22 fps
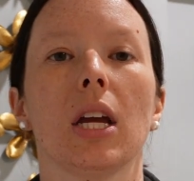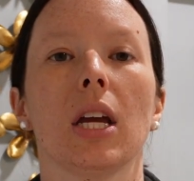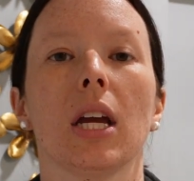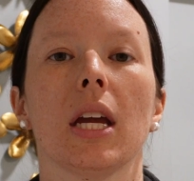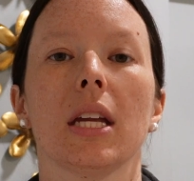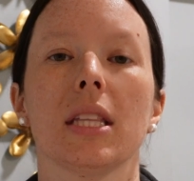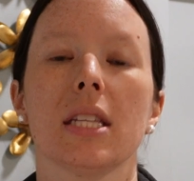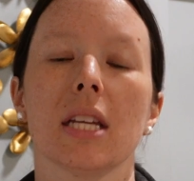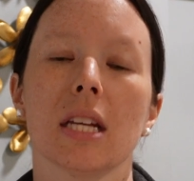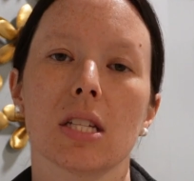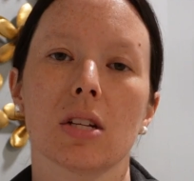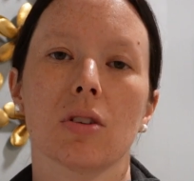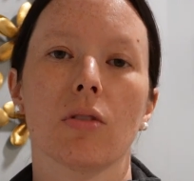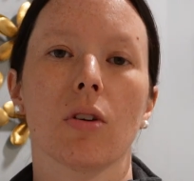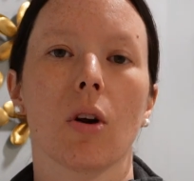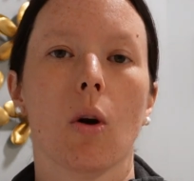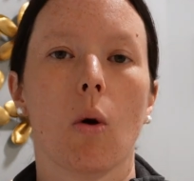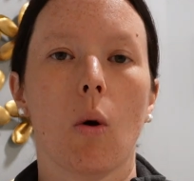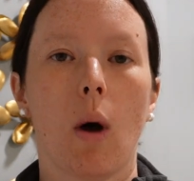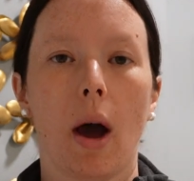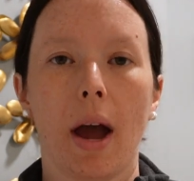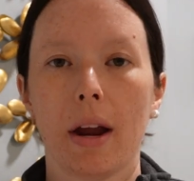it doesn't
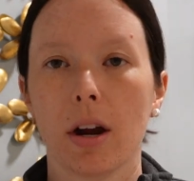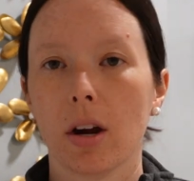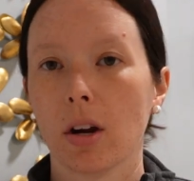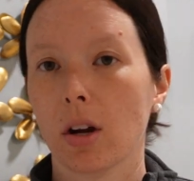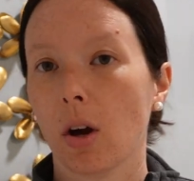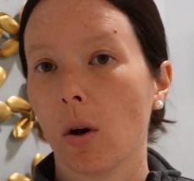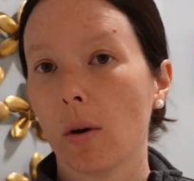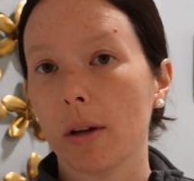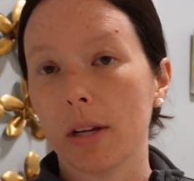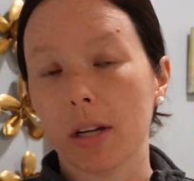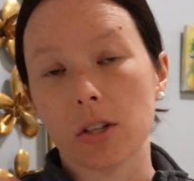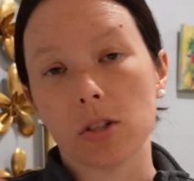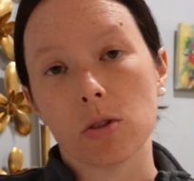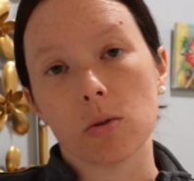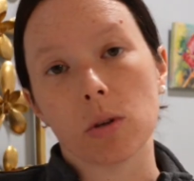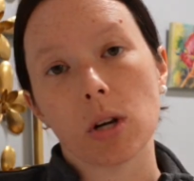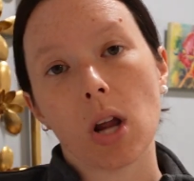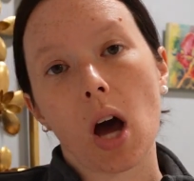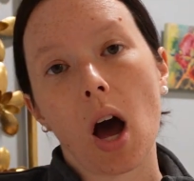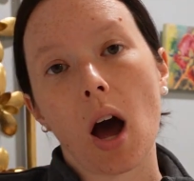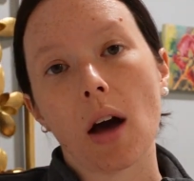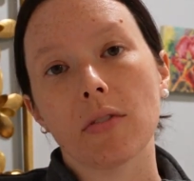require going into
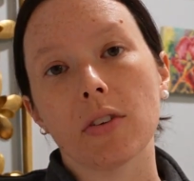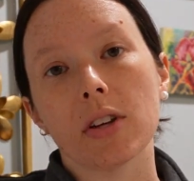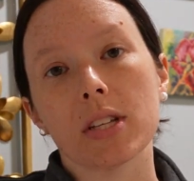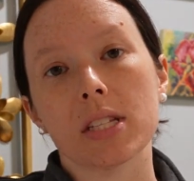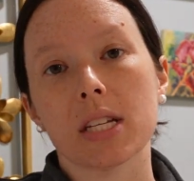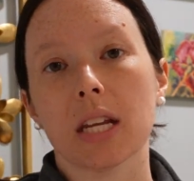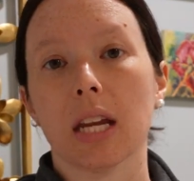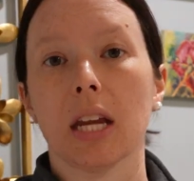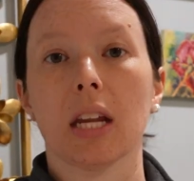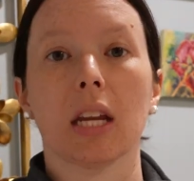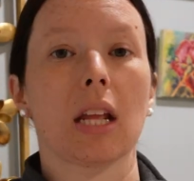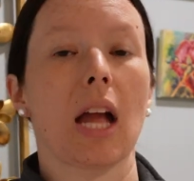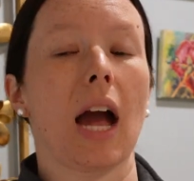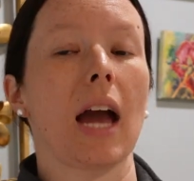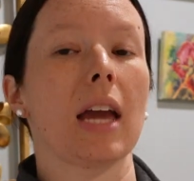an office and getting an